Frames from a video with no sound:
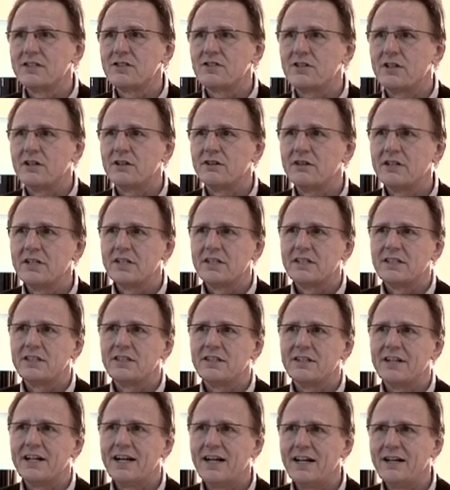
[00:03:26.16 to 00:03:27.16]
So
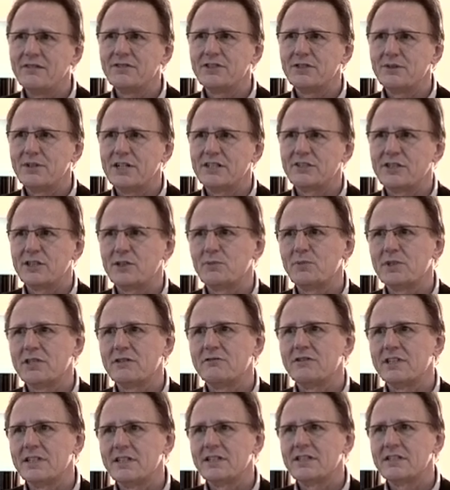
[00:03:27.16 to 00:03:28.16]
you have to actually be
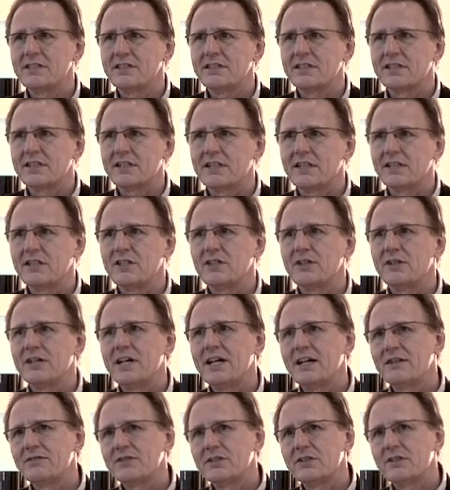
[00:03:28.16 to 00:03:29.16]
realistic, and you
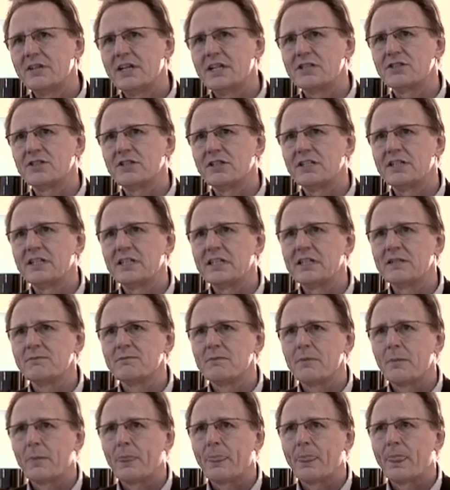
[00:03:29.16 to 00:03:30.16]
have to actually
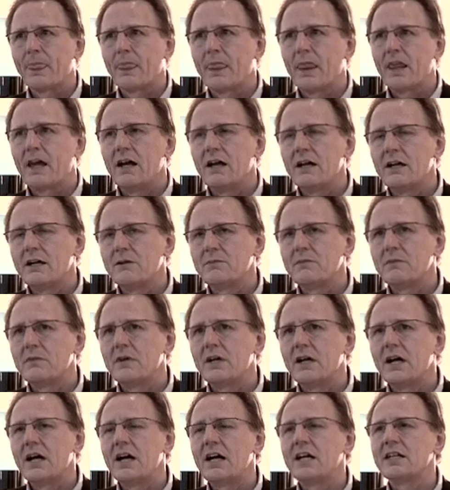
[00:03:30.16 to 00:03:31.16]

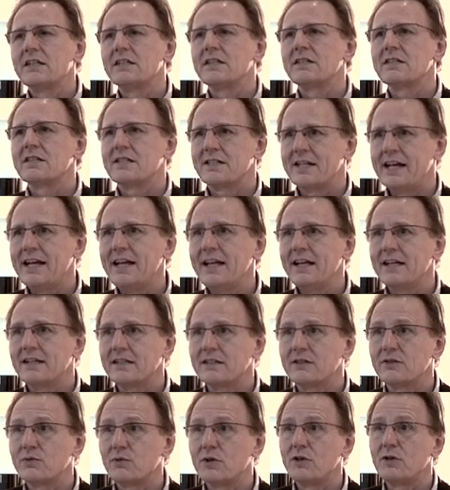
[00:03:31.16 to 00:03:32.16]

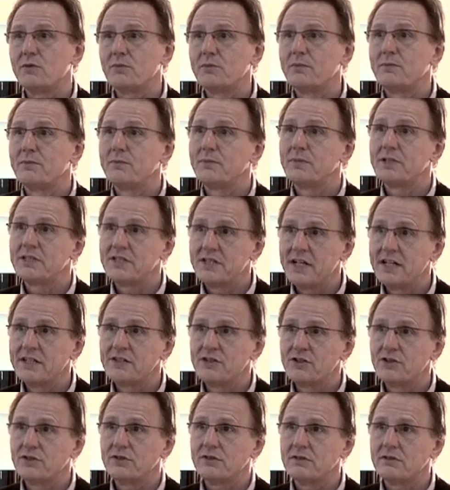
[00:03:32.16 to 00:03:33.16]
understand what
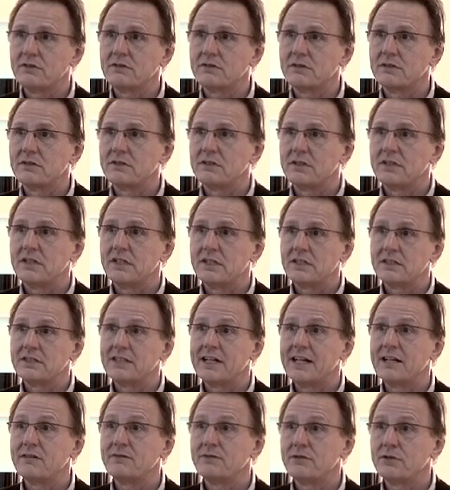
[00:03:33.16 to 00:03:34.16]
potential
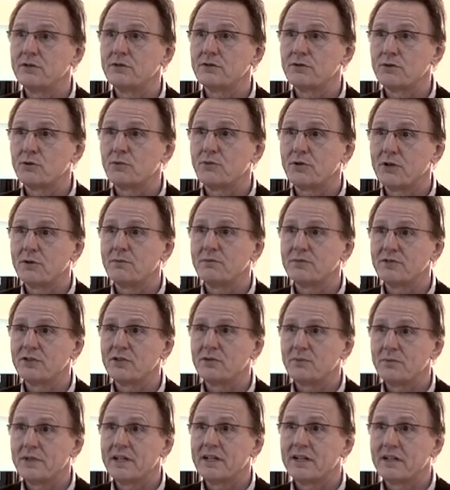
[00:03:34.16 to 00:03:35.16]
downfalls or problems
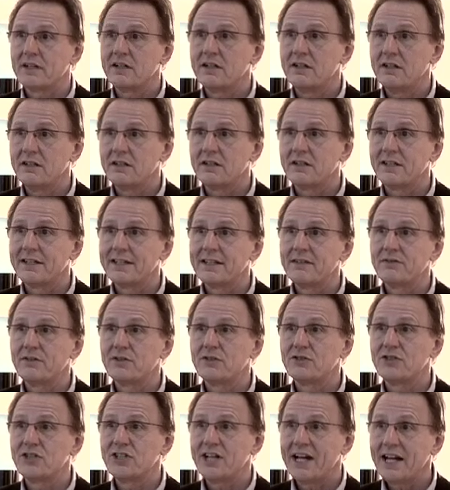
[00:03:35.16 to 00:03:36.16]
that may occur. And if
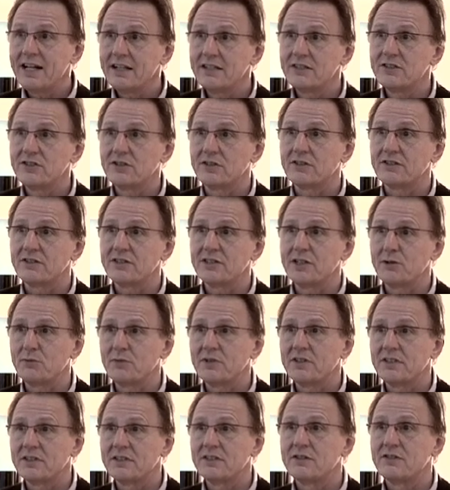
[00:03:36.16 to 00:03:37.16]
you're challenged on
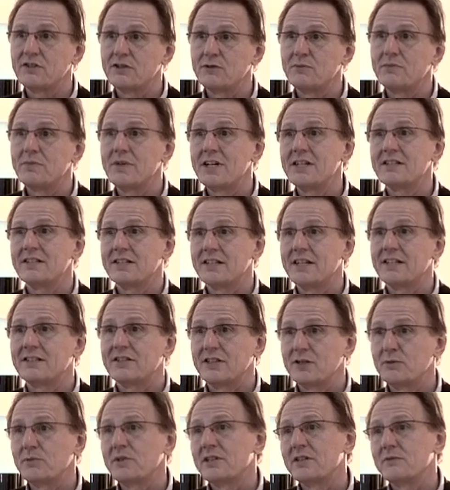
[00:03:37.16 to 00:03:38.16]
some of these, you must
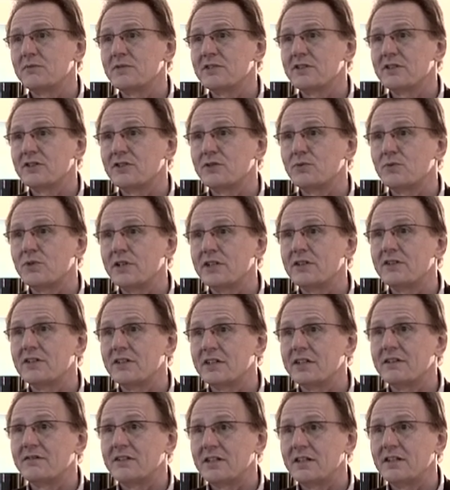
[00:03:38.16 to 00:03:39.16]
actually be in a position where you
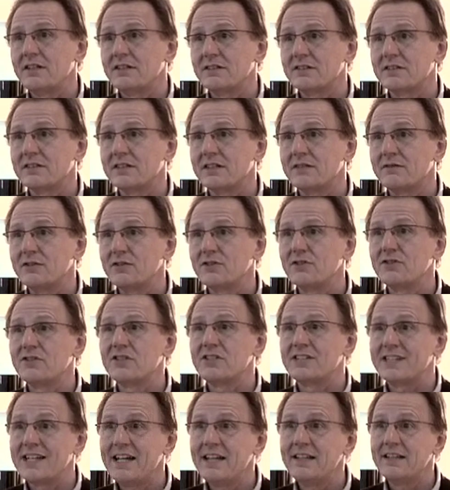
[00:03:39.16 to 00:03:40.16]
can give an answer. If you just
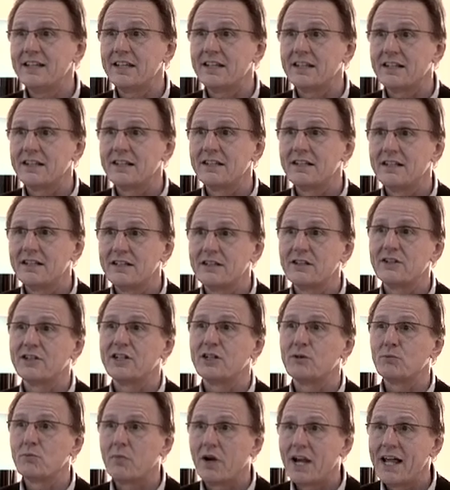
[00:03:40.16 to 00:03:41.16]
stand there
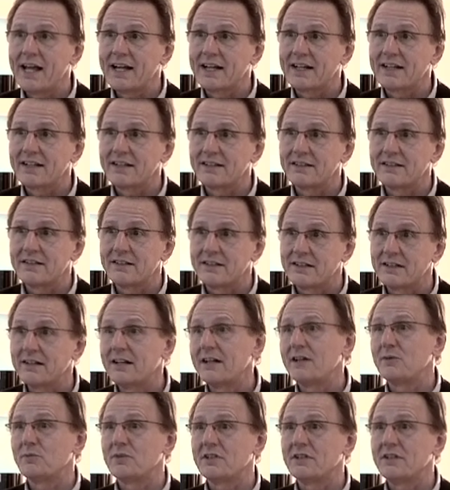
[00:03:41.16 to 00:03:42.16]
looking blank and
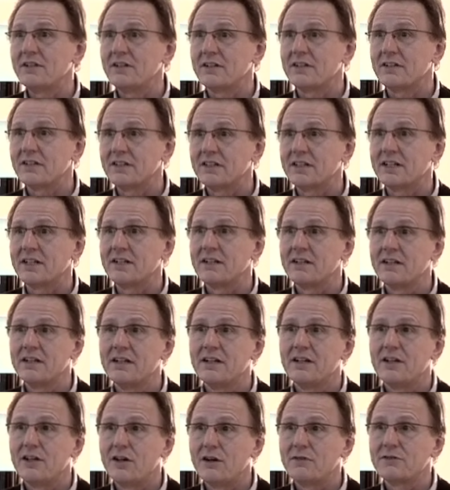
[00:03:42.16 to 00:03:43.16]
and then
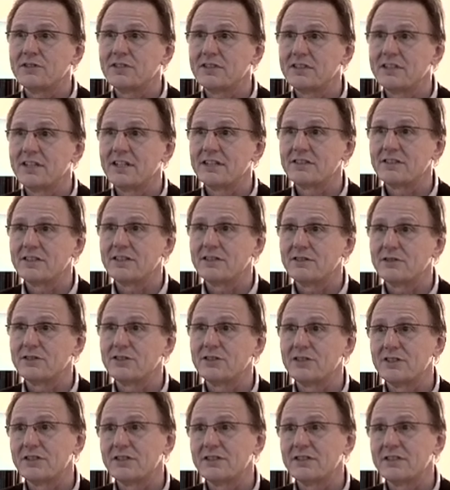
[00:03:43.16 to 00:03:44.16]
obviously that's going to
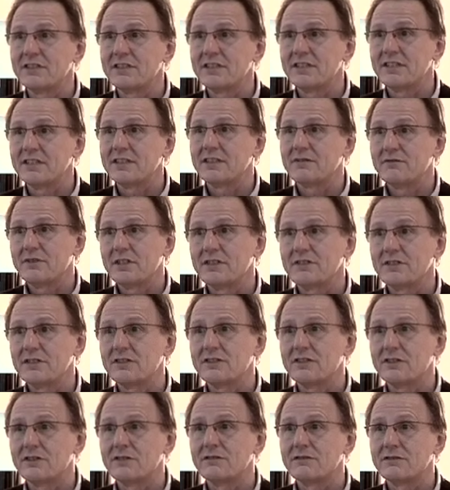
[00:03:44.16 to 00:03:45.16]
turn the
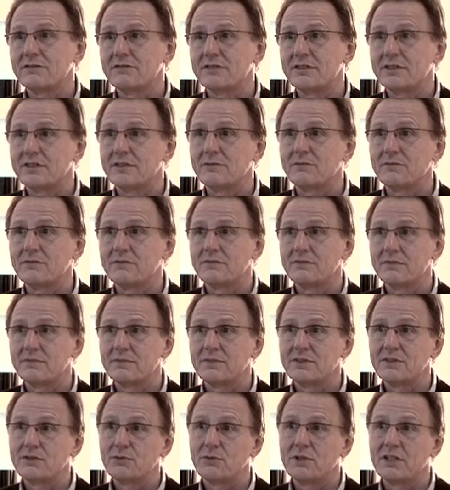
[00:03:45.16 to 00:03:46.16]
investors off
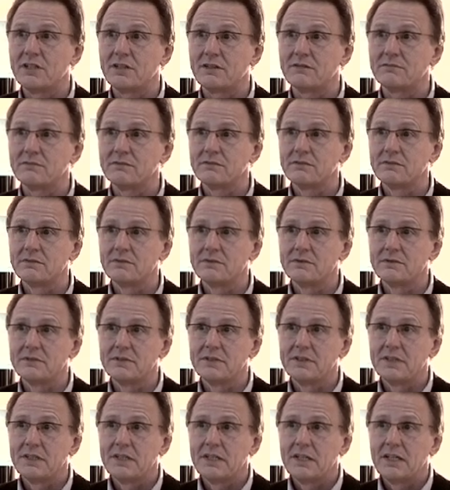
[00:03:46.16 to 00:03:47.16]
as well.
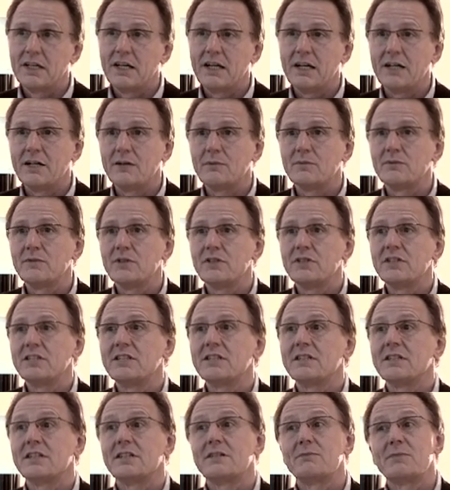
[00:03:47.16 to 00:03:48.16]
You
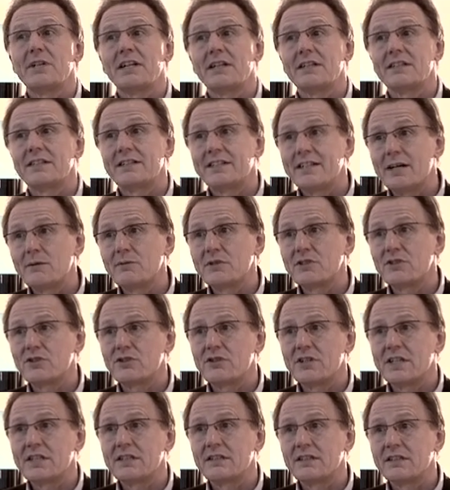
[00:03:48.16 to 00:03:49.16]
need to be able to
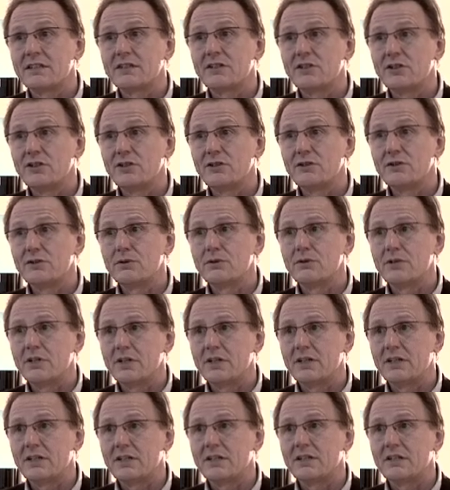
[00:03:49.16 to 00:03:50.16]
demonstrate that you
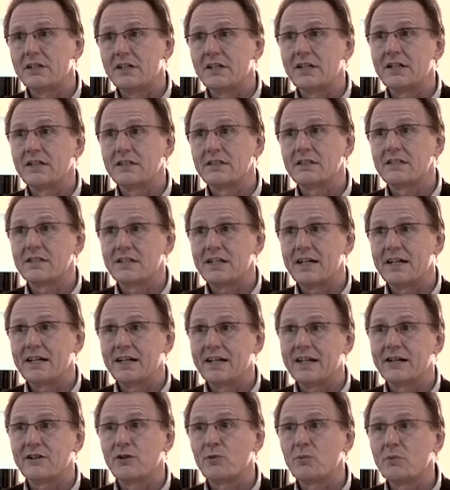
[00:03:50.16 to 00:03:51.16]

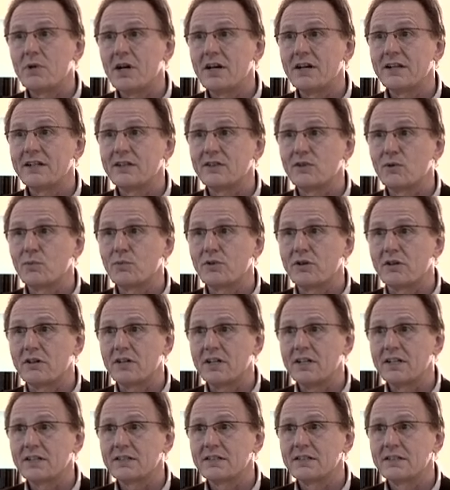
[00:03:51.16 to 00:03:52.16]
understand how to market the
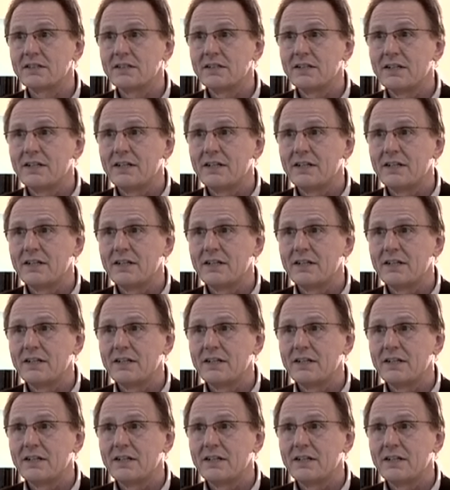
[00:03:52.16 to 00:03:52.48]
product.